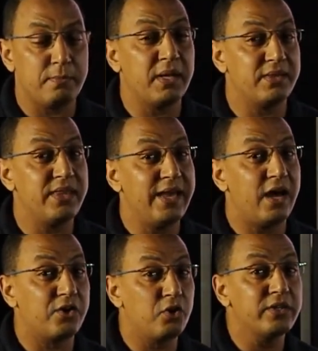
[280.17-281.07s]
but they
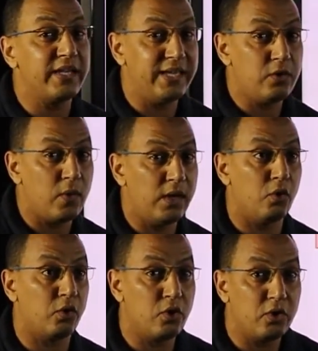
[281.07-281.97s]
are not equal
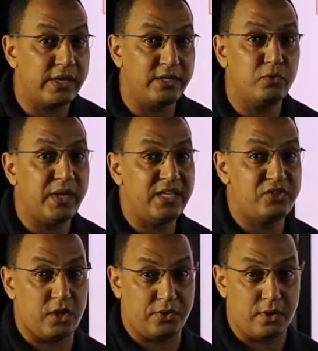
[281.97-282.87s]
or congruent to
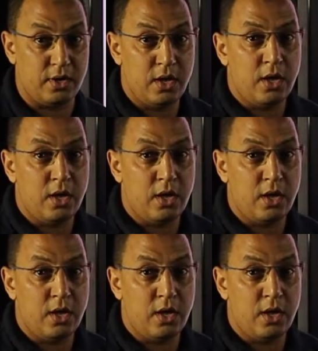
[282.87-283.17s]
each other.